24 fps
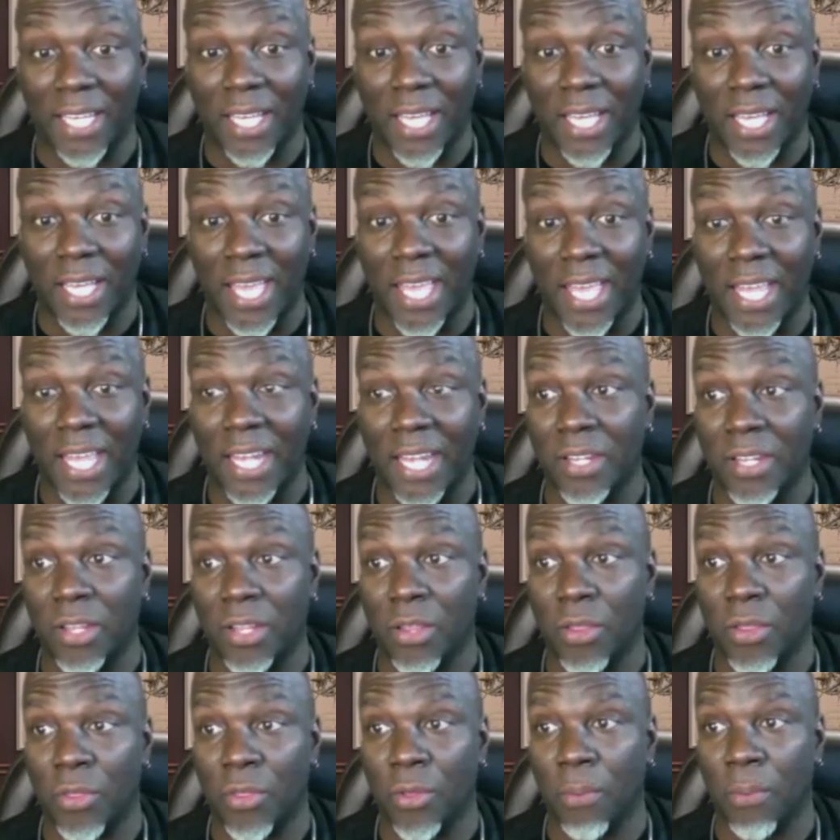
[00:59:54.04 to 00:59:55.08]
in
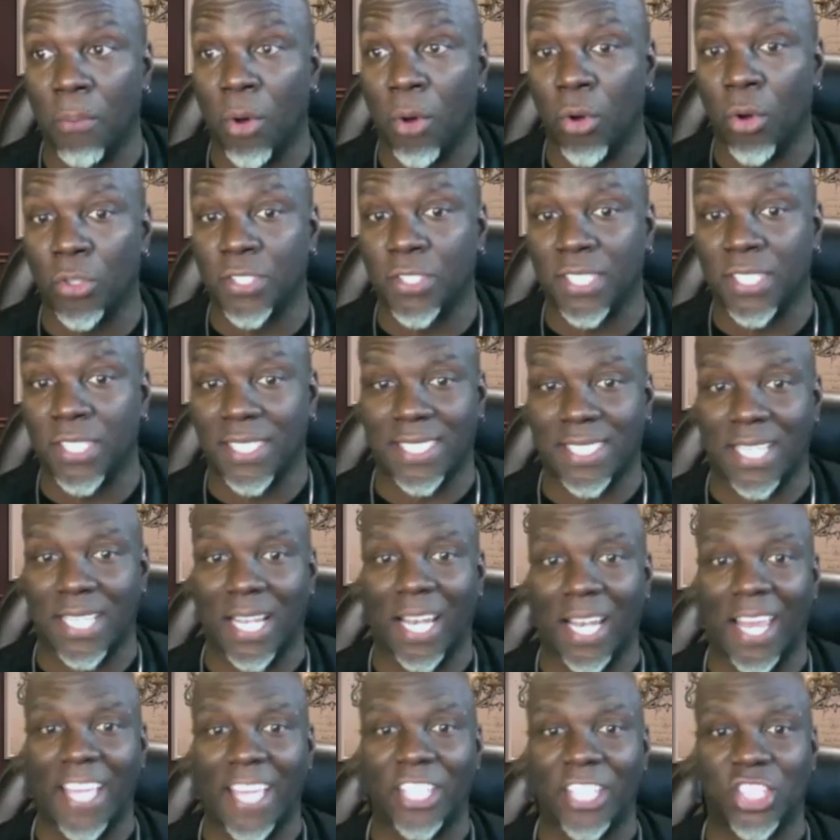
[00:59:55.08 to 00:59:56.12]
the most
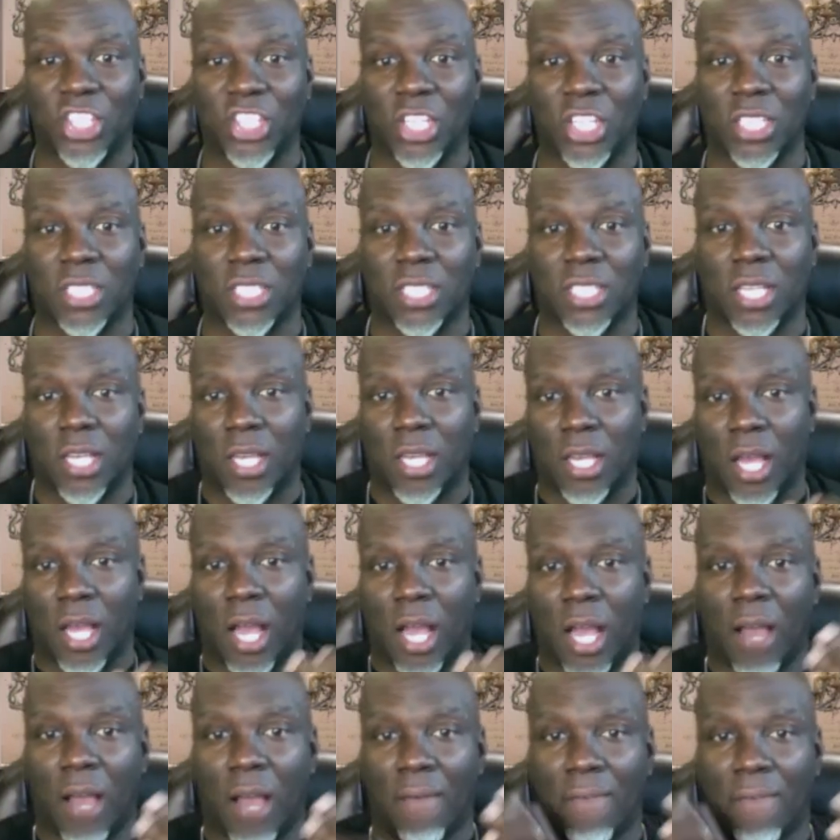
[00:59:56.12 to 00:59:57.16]
salacious
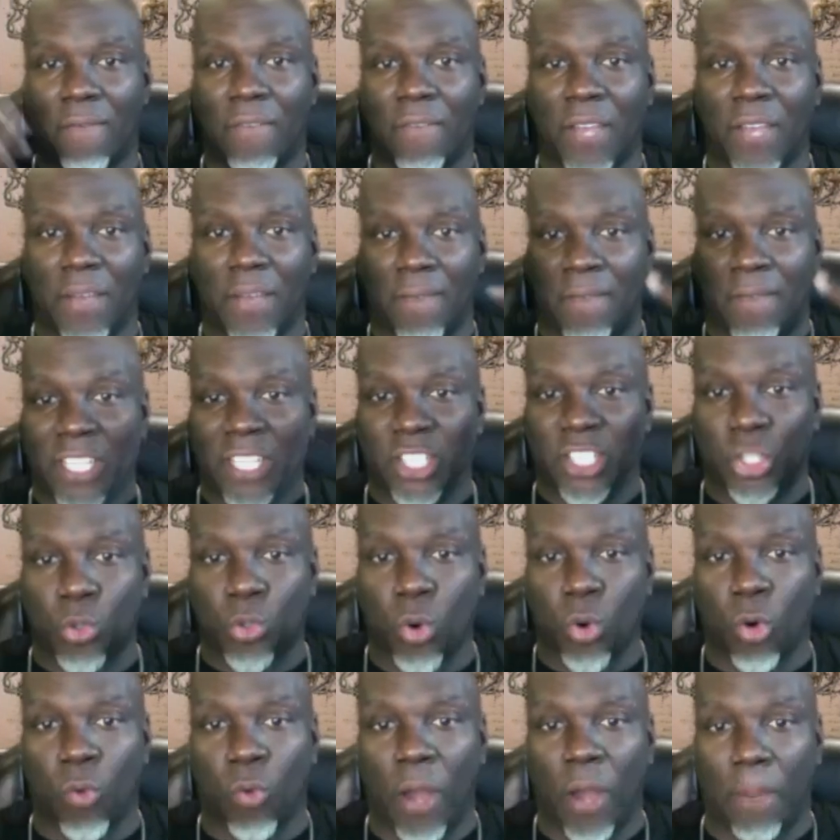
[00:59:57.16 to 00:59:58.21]

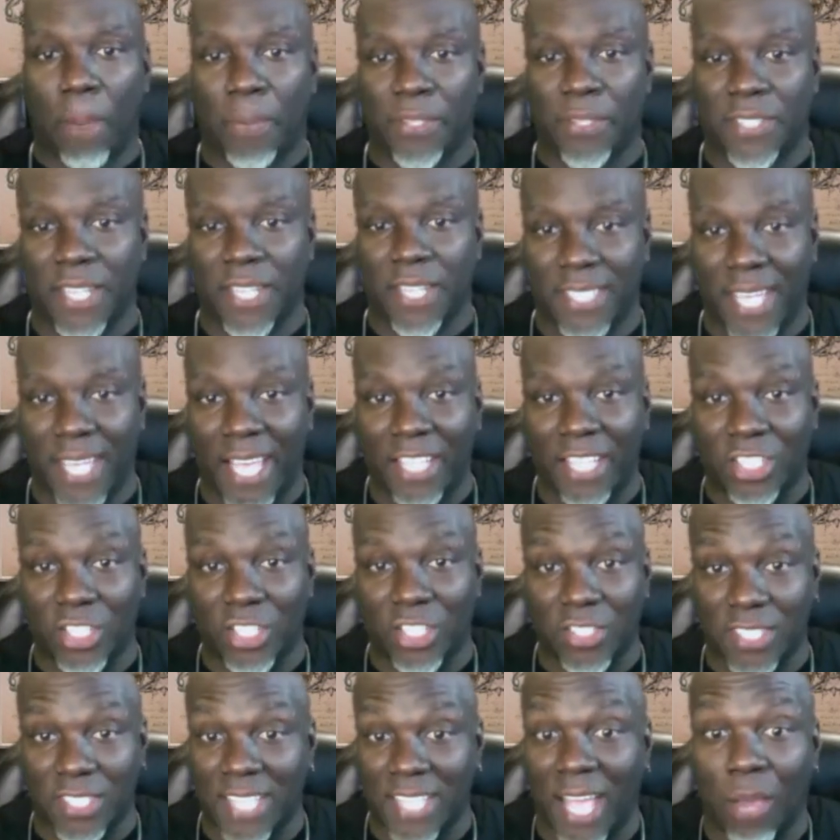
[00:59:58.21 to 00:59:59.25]
visual
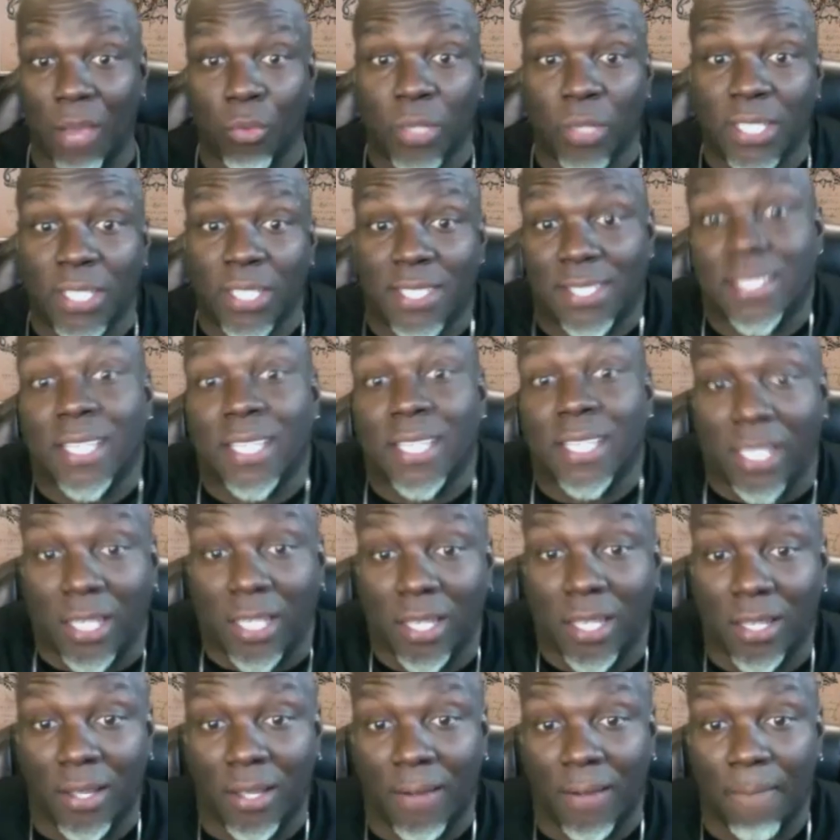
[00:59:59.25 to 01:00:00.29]
representations that we see
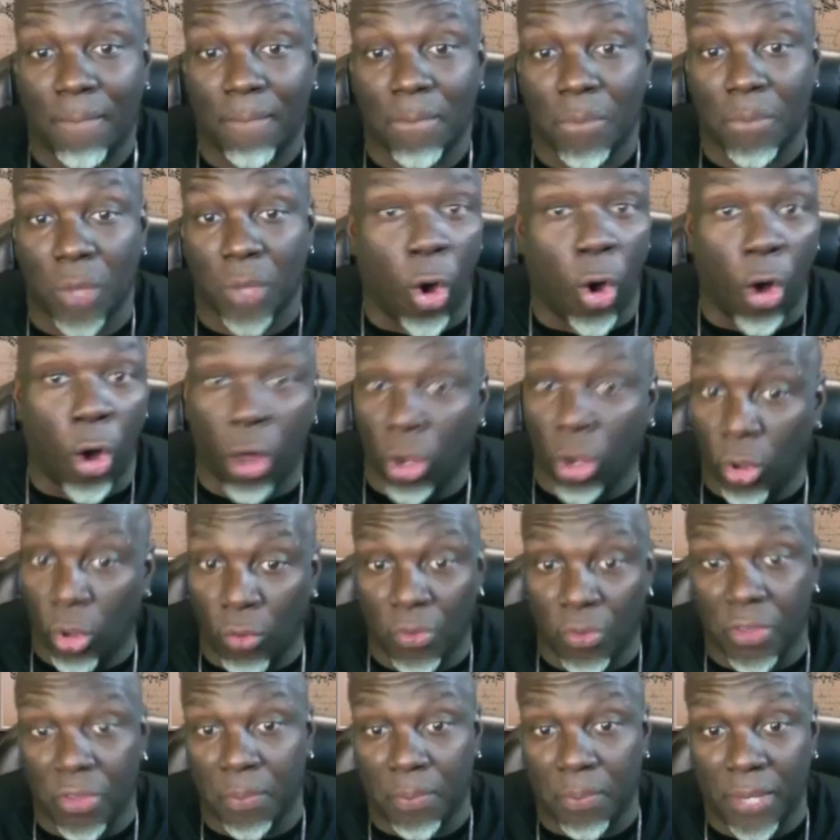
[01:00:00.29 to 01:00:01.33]
all
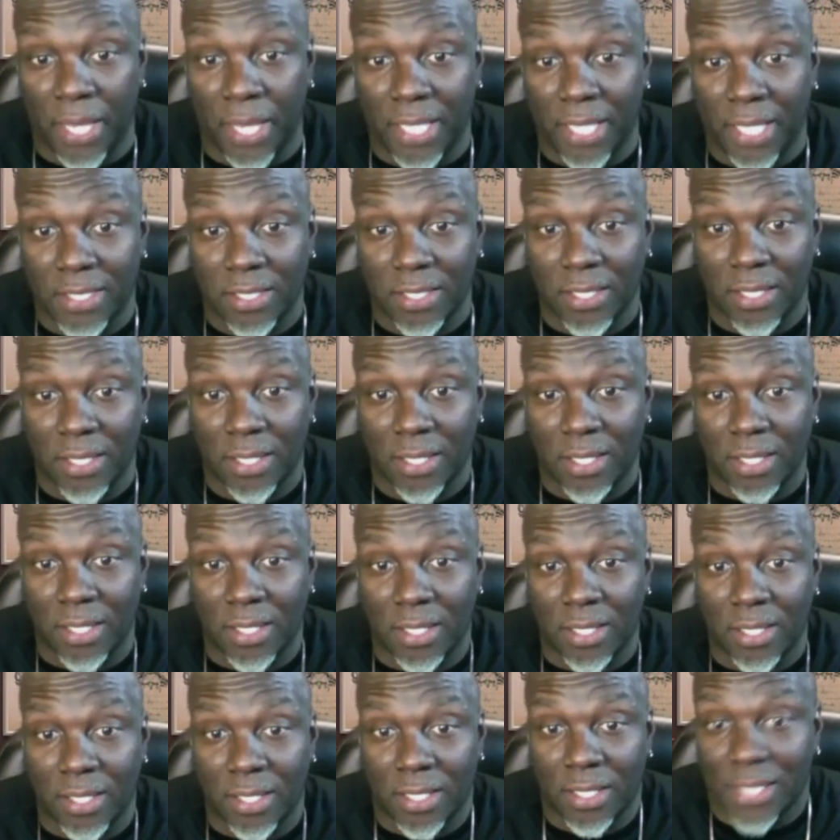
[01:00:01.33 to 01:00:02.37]
over the place.
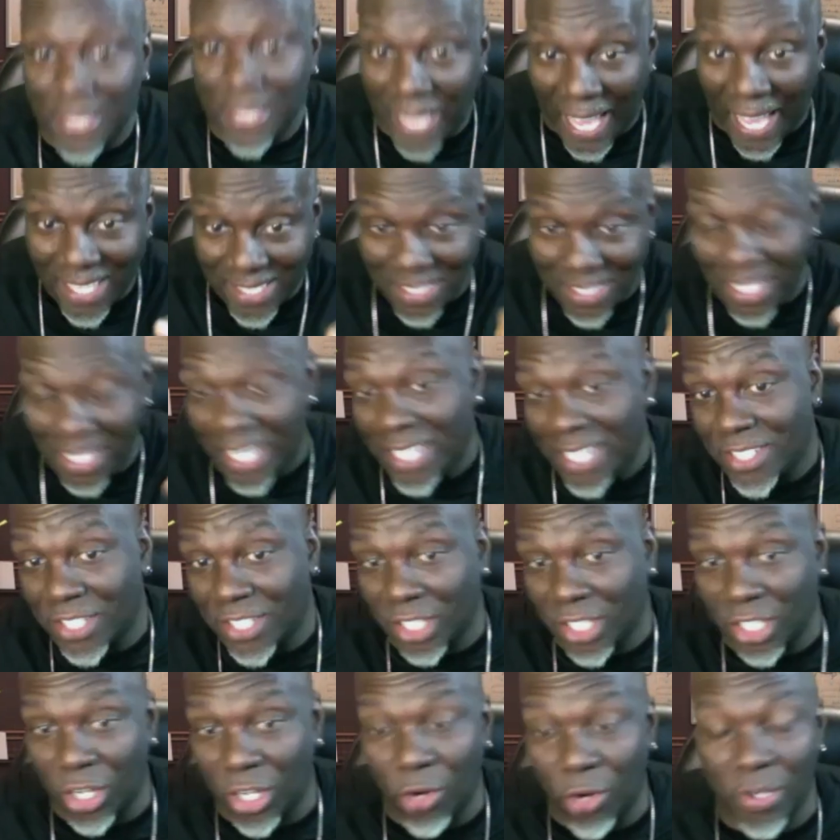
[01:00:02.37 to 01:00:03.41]
That's the
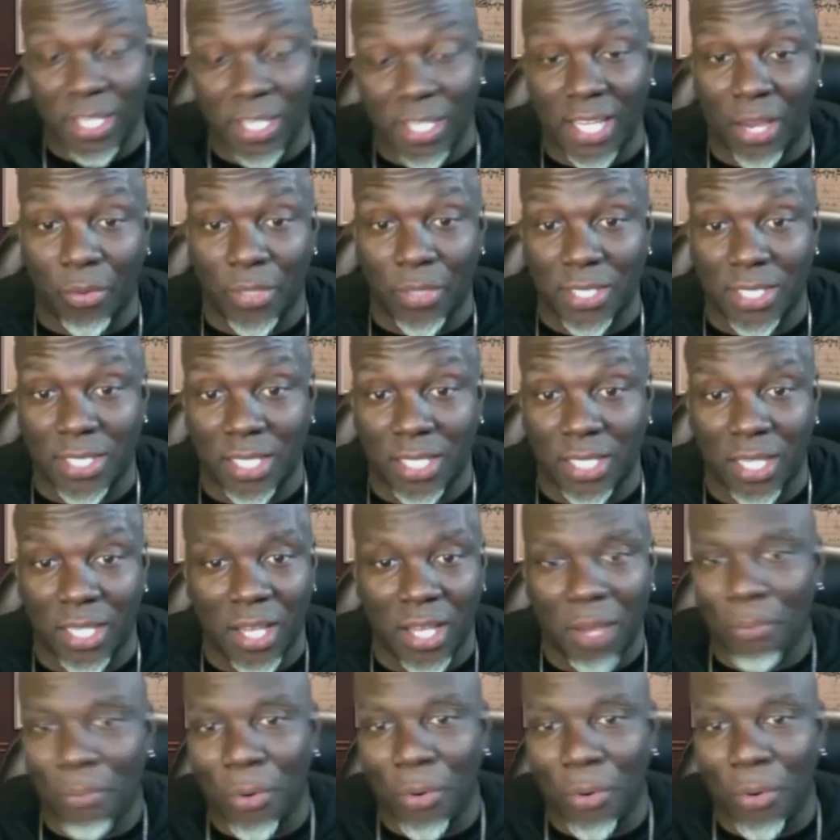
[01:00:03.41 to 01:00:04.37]
insecurity that we see. But